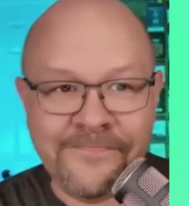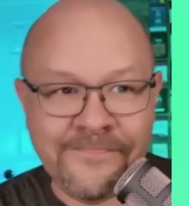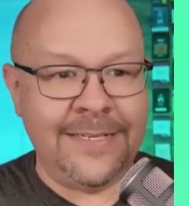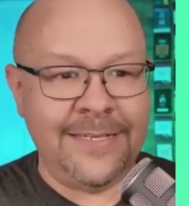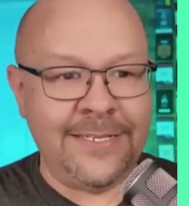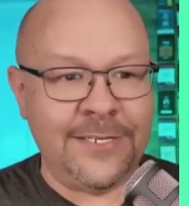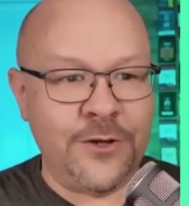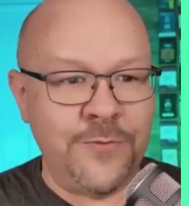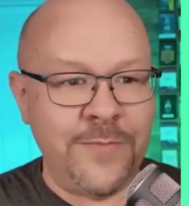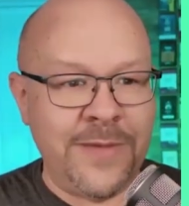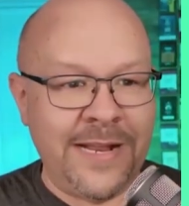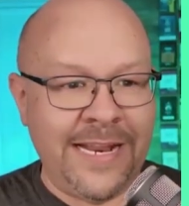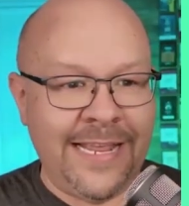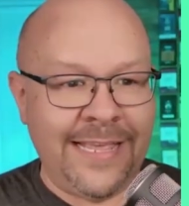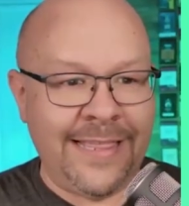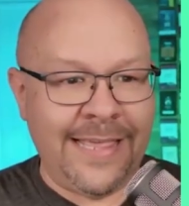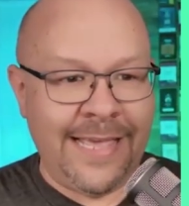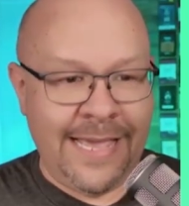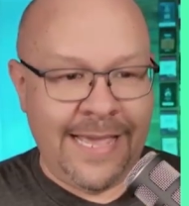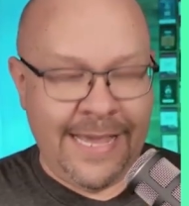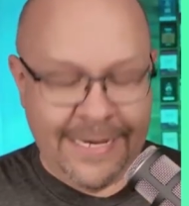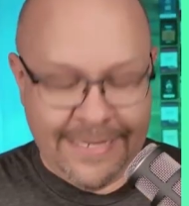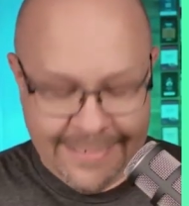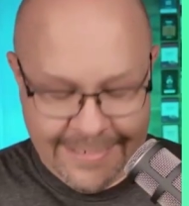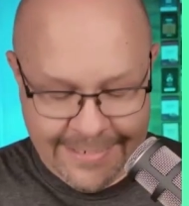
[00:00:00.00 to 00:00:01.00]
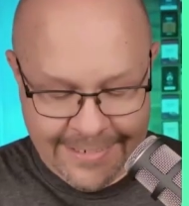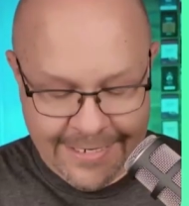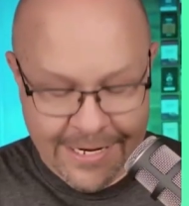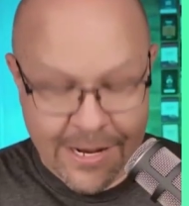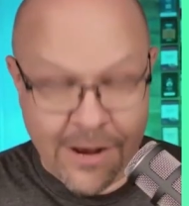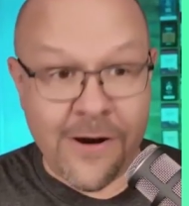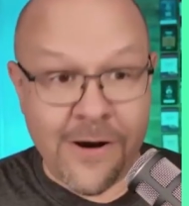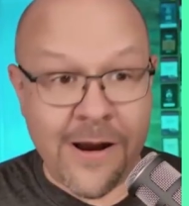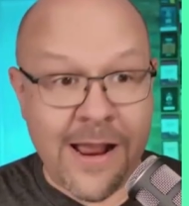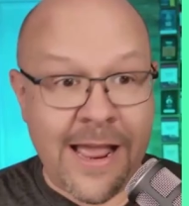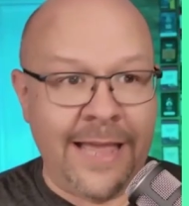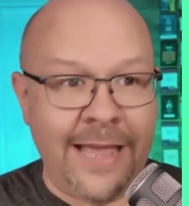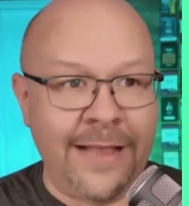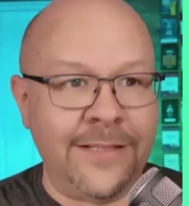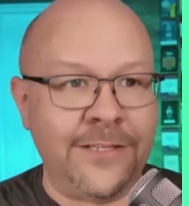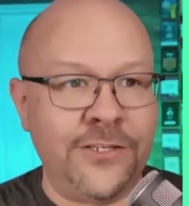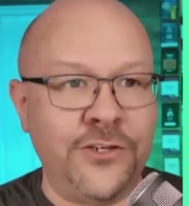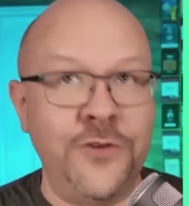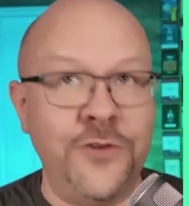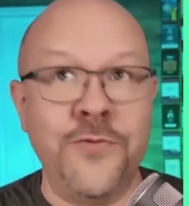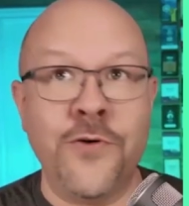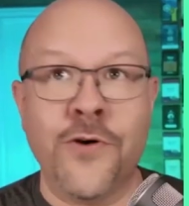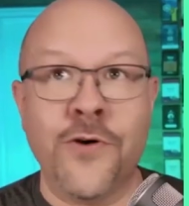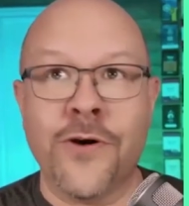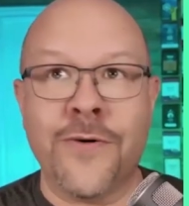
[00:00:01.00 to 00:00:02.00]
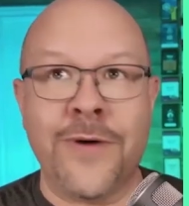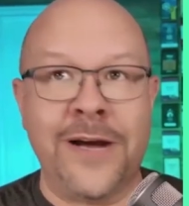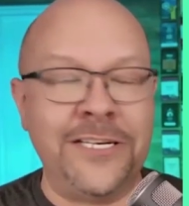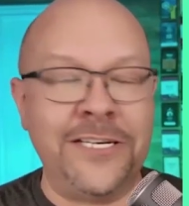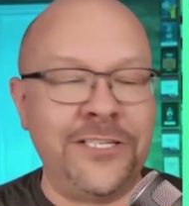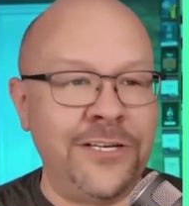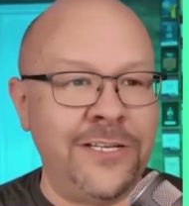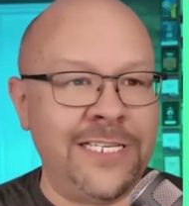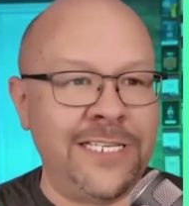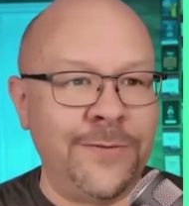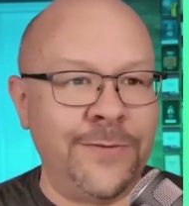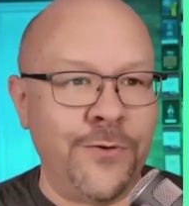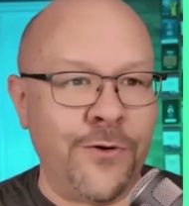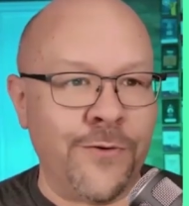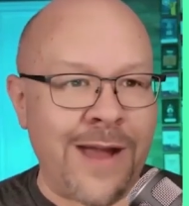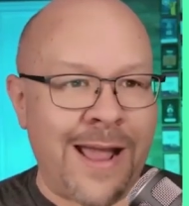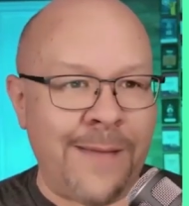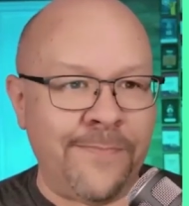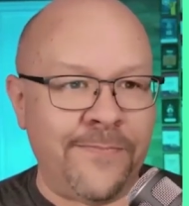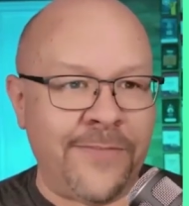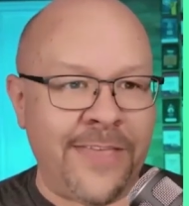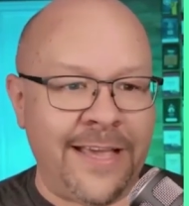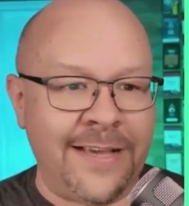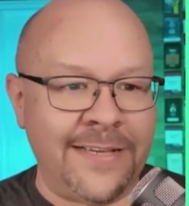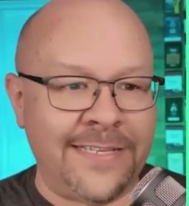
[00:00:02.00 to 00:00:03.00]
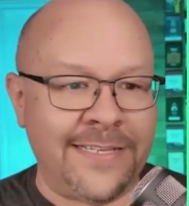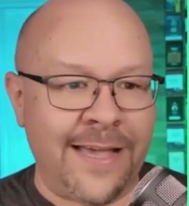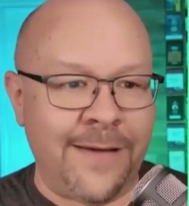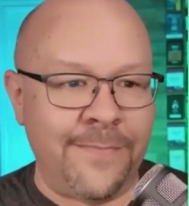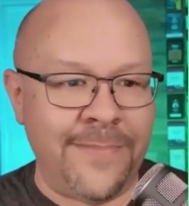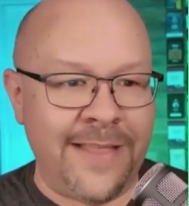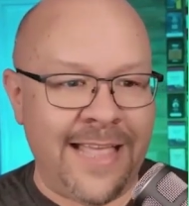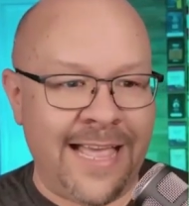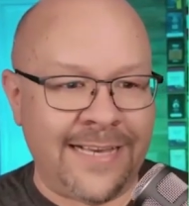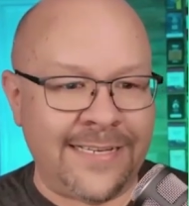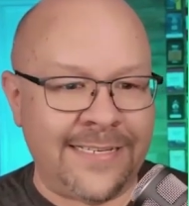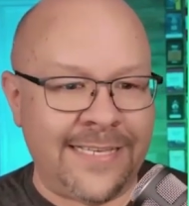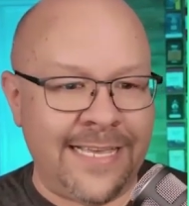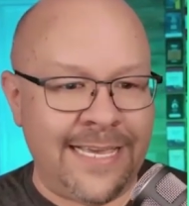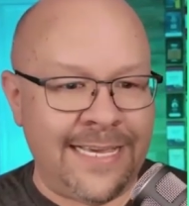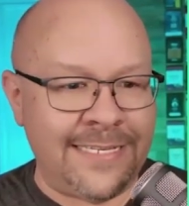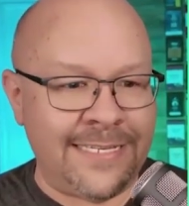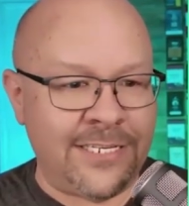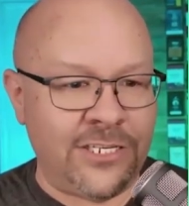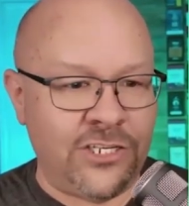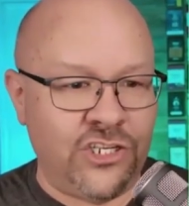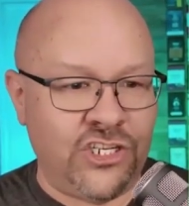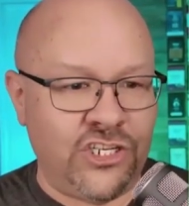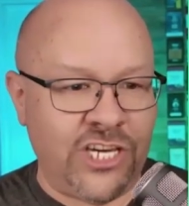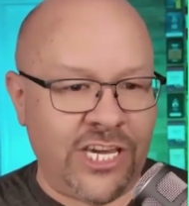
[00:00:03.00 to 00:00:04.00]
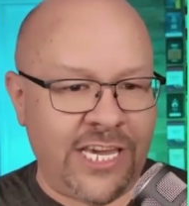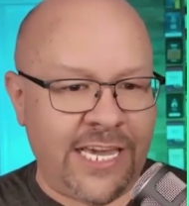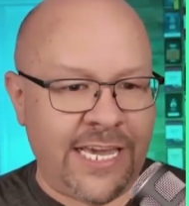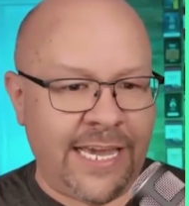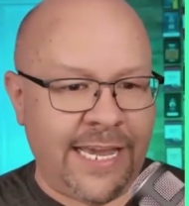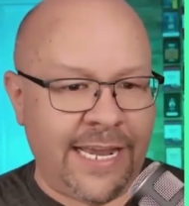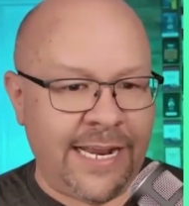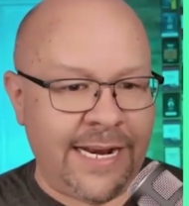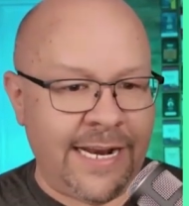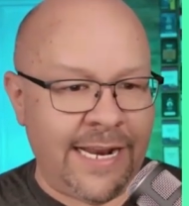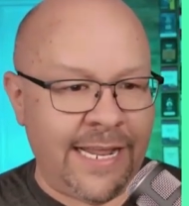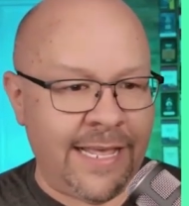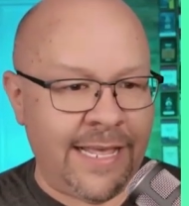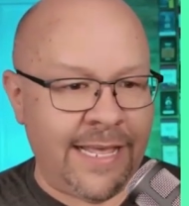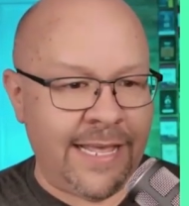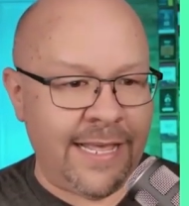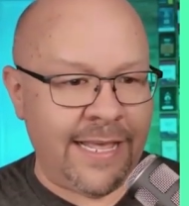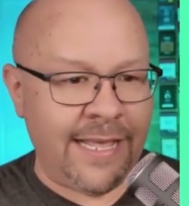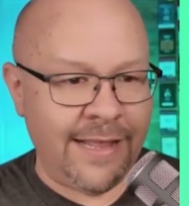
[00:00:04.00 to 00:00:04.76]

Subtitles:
So many things. All right, two more questions and we'll wrap things up. Next is Gene.